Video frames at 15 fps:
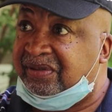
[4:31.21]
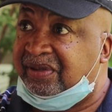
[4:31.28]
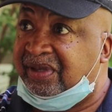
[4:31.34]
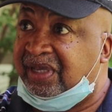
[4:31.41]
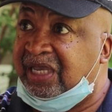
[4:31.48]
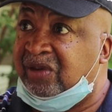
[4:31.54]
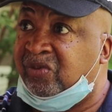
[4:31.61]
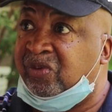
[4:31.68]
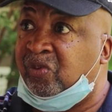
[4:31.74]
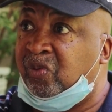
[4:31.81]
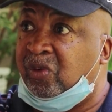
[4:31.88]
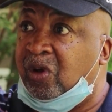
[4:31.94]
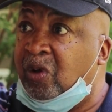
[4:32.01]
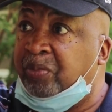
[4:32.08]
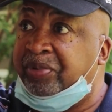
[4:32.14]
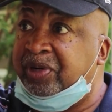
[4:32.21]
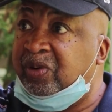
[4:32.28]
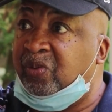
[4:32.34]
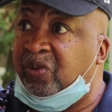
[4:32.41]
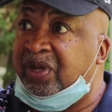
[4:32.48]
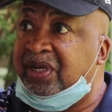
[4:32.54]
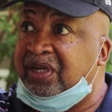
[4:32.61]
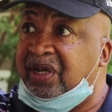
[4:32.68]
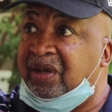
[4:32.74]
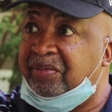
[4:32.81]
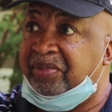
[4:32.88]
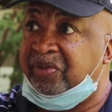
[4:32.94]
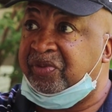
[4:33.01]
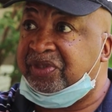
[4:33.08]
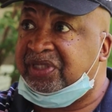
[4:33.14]
He opened the window up
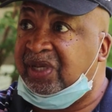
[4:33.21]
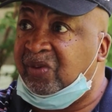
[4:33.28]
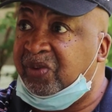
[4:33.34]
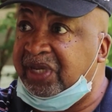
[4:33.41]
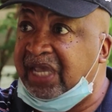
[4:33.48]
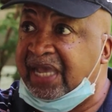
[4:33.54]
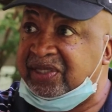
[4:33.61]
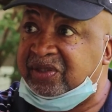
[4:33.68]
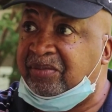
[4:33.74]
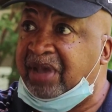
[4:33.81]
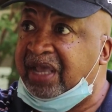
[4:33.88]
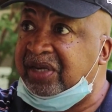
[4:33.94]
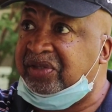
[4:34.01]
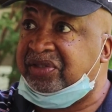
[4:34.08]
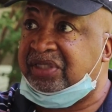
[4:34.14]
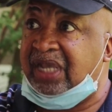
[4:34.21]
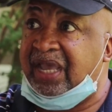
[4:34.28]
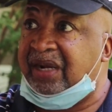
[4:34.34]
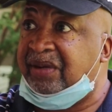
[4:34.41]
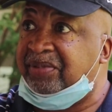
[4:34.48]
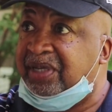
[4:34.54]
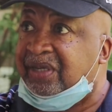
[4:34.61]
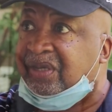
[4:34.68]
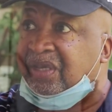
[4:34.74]
and was saying, we got somebody shot up here.